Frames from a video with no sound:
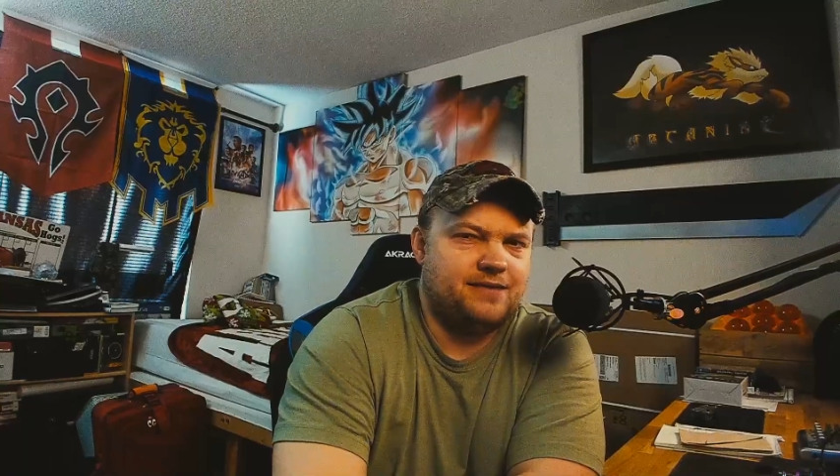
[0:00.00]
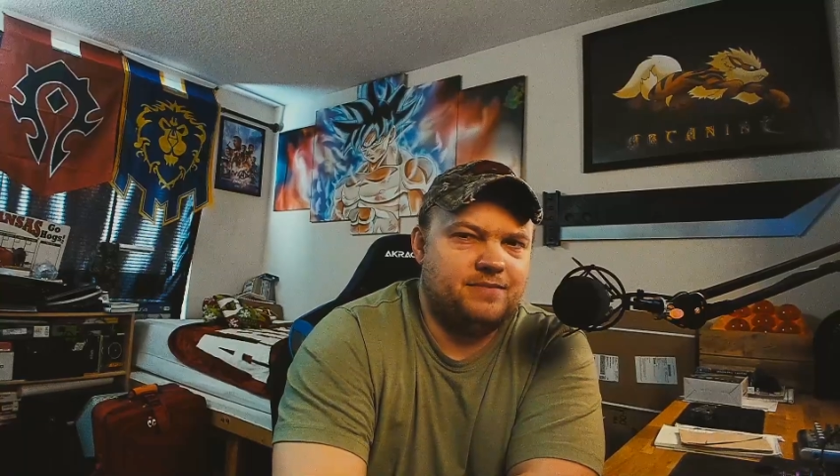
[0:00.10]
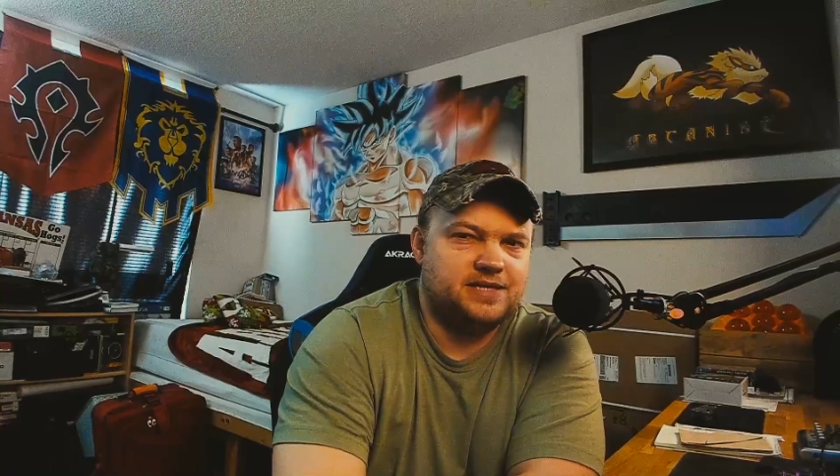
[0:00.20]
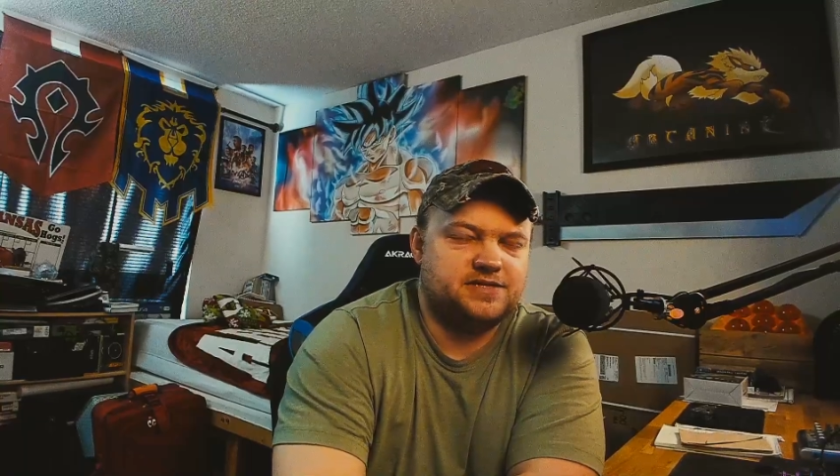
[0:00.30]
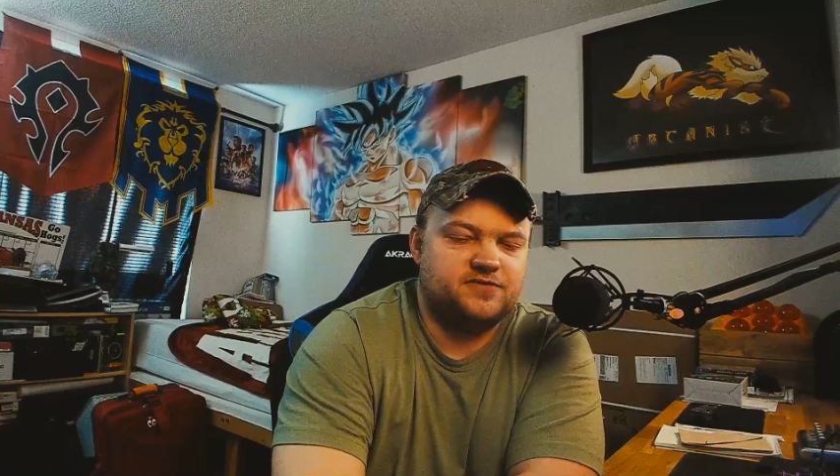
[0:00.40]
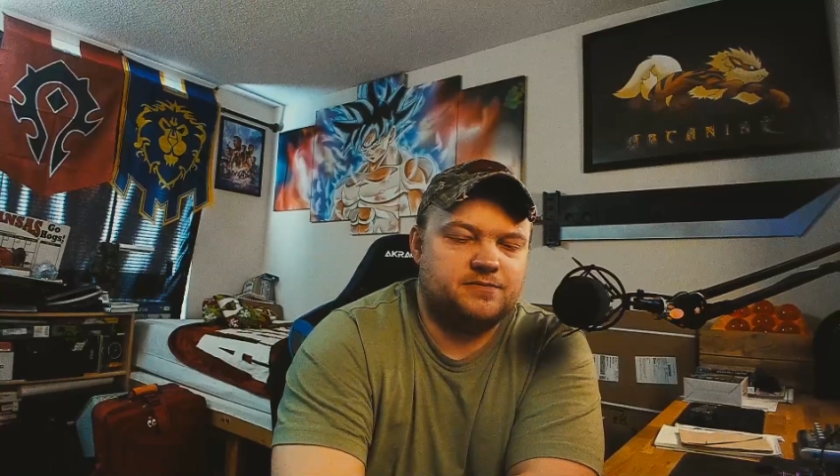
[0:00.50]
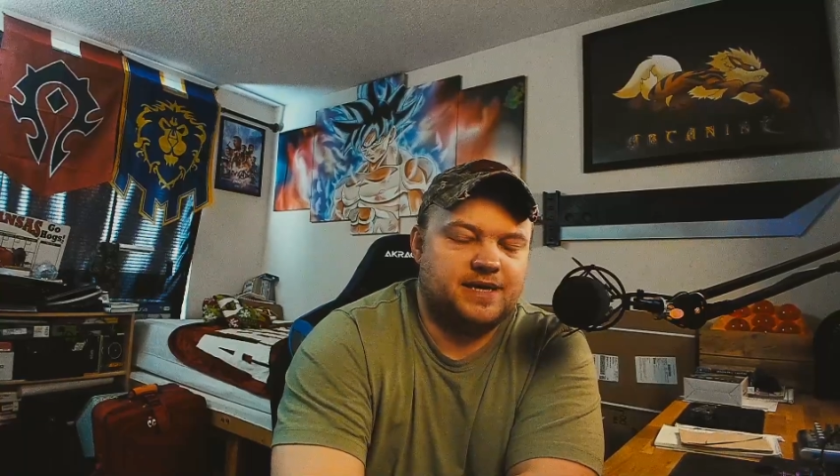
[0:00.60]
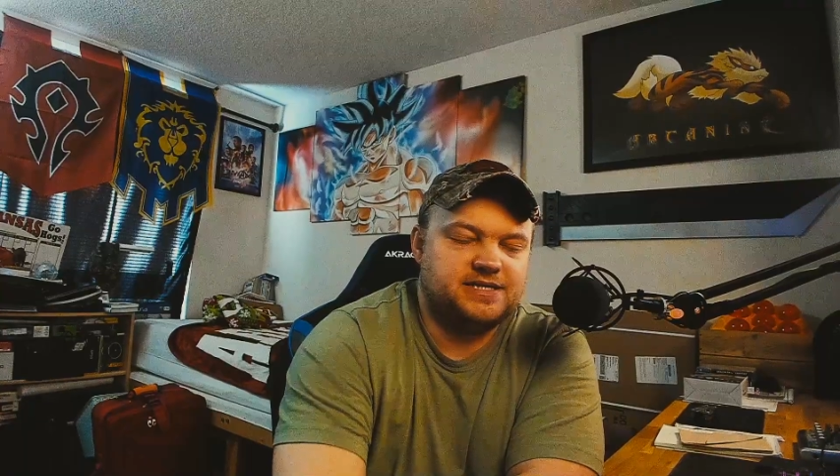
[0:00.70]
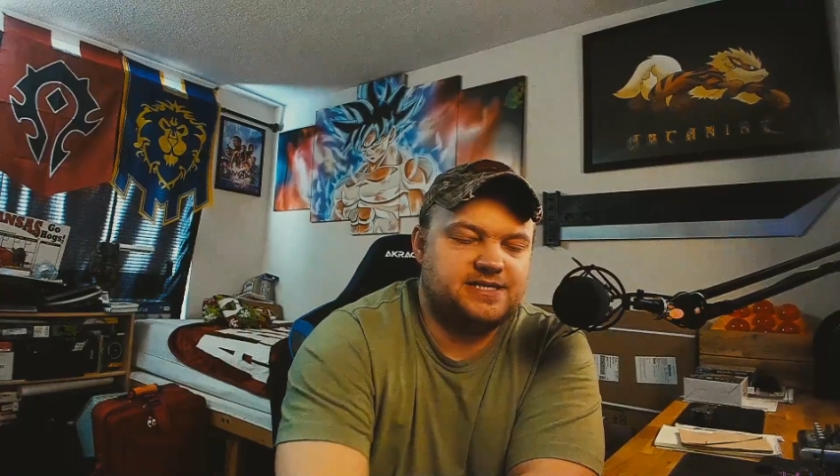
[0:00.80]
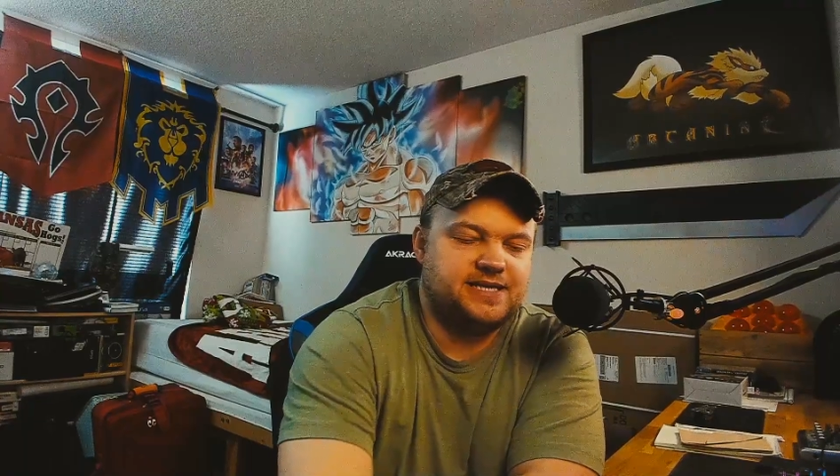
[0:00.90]
missed from
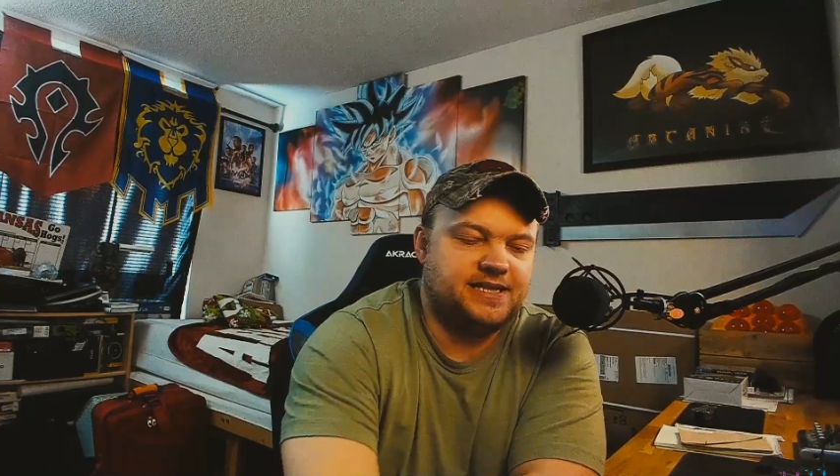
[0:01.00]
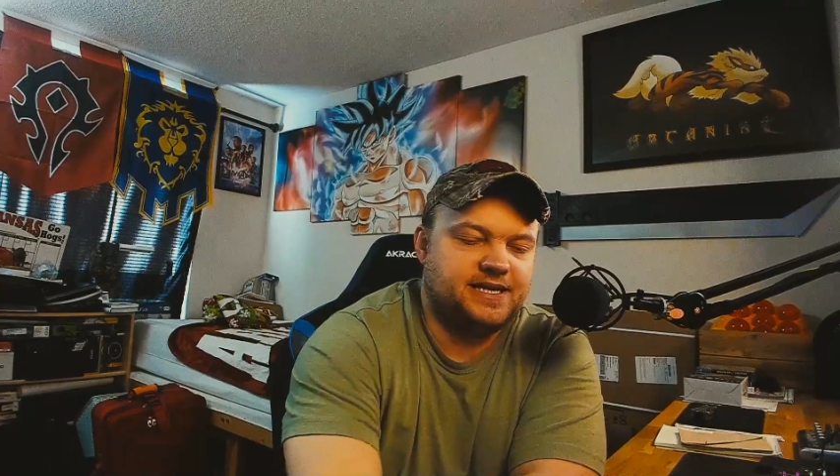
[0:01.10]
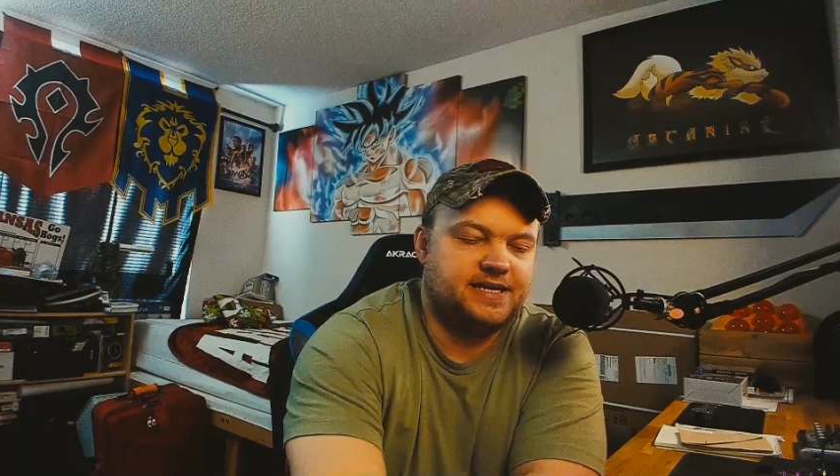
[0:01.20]
not stealing